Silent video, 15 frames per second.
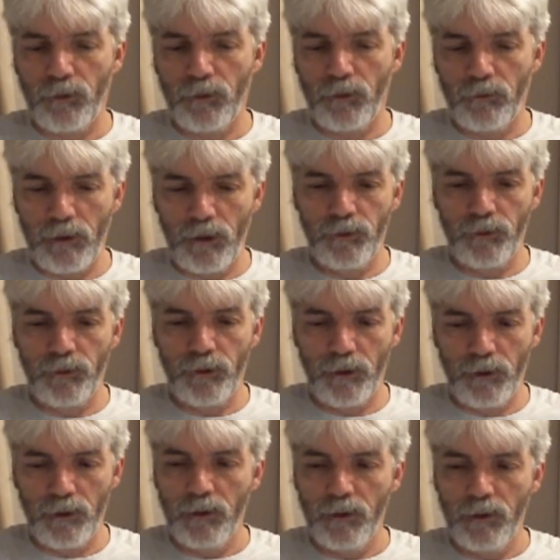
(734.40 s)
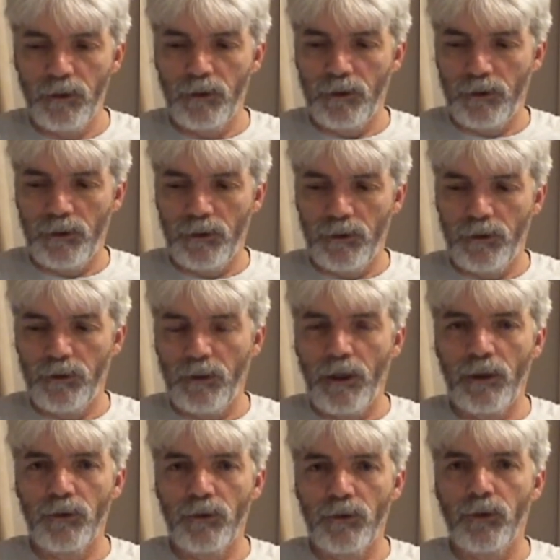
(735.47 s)
was, his
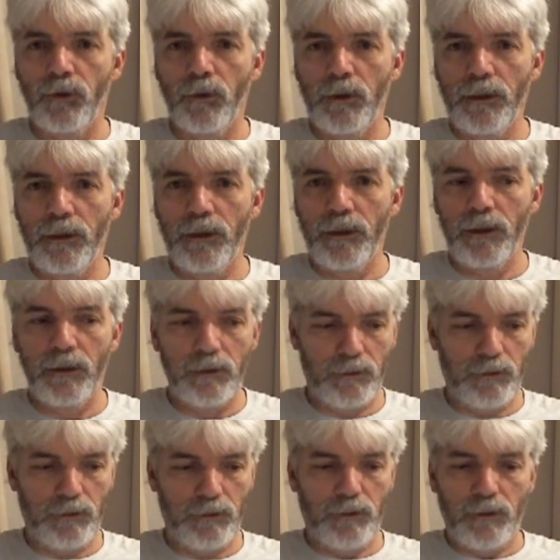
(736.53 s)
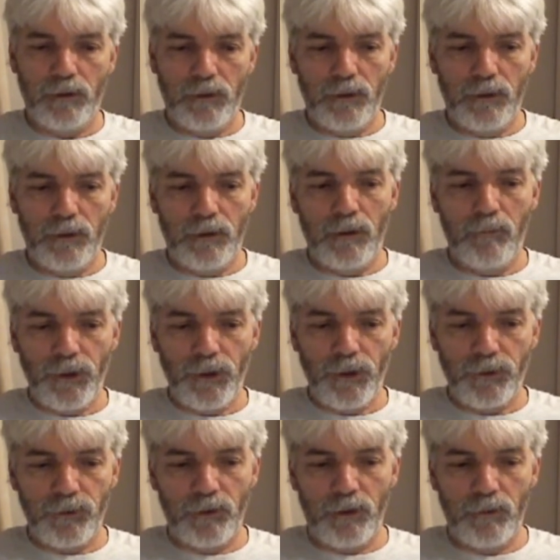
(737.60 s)
ministry was more up around
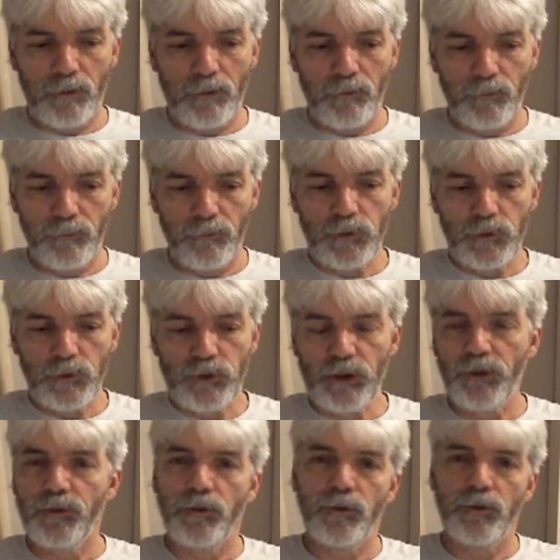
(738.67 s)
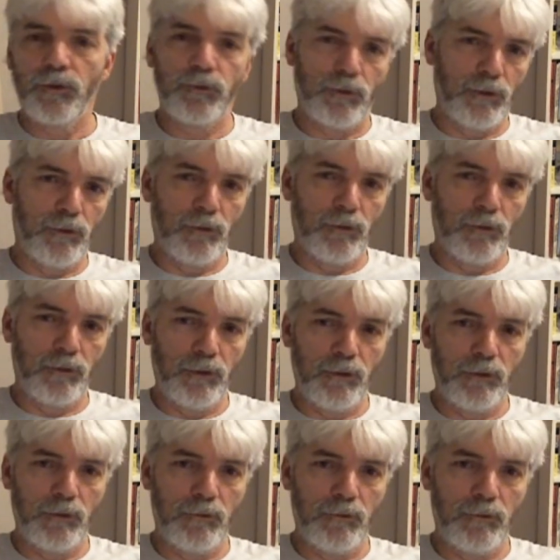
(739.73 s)
in Anatolia.
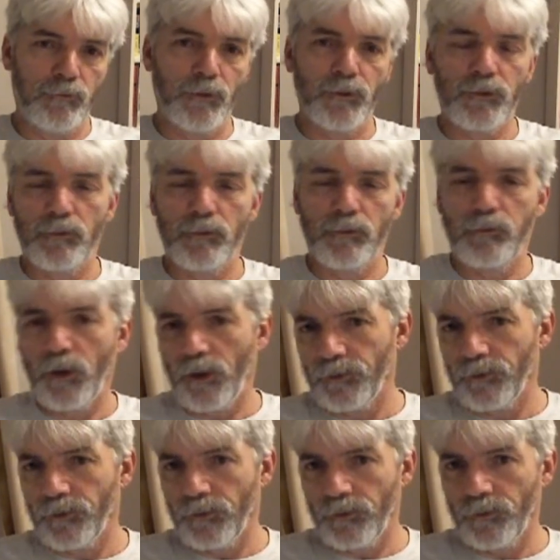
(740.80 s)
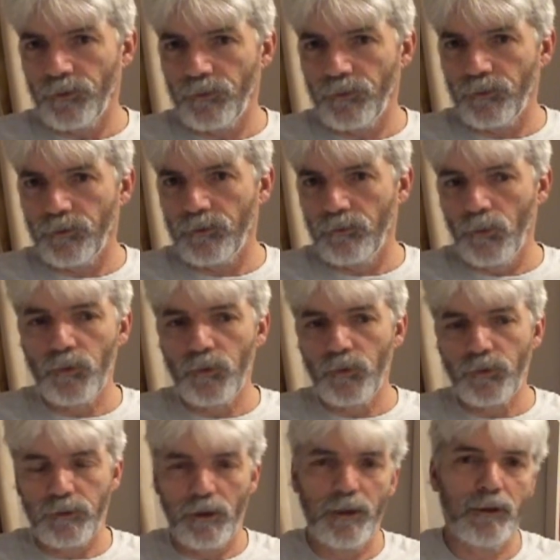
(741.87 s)
But
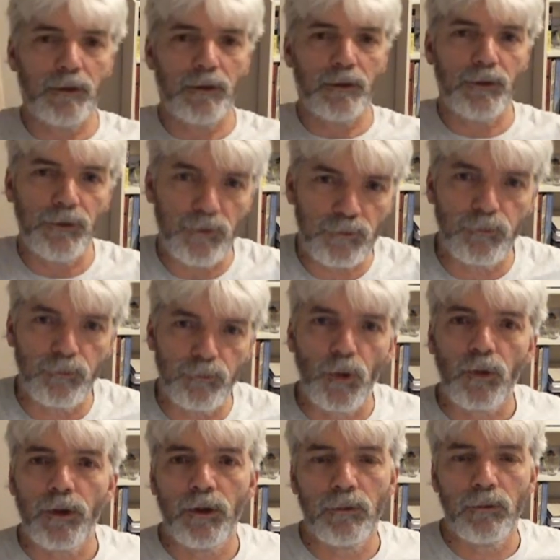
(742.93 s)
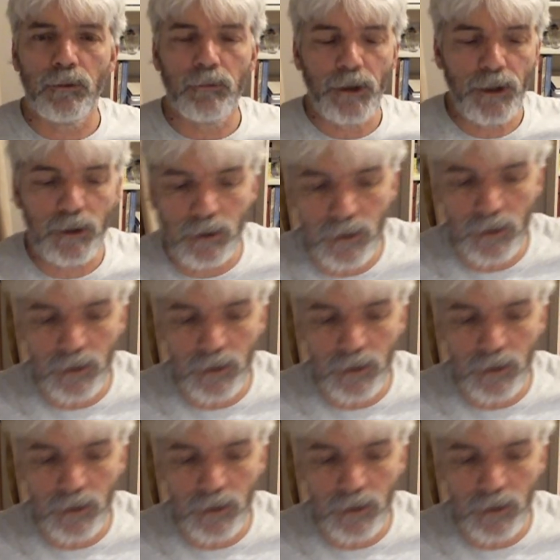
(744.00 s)
Jesus and the first